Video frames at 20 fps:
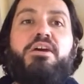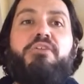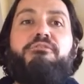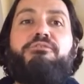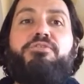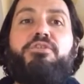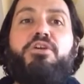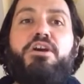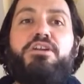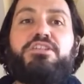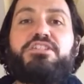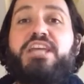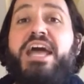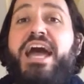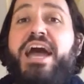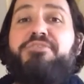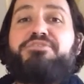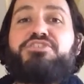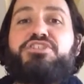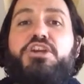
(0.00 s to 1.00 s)
France
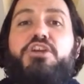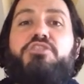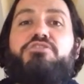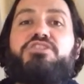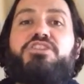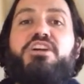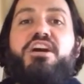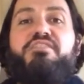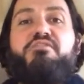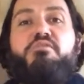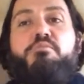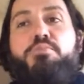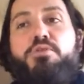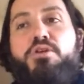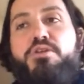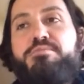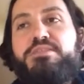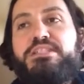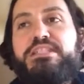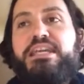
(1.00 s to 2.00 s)
have shown sign of
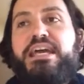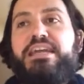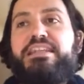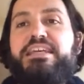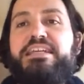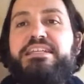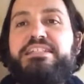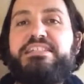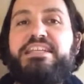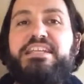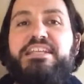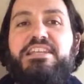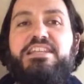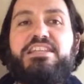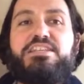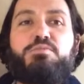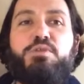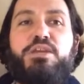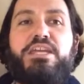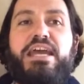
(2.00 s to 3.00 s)
improvements. Can they continue
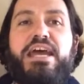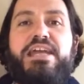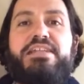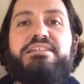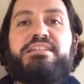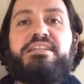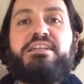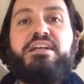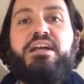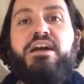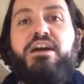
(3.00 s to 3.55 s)
this weekend?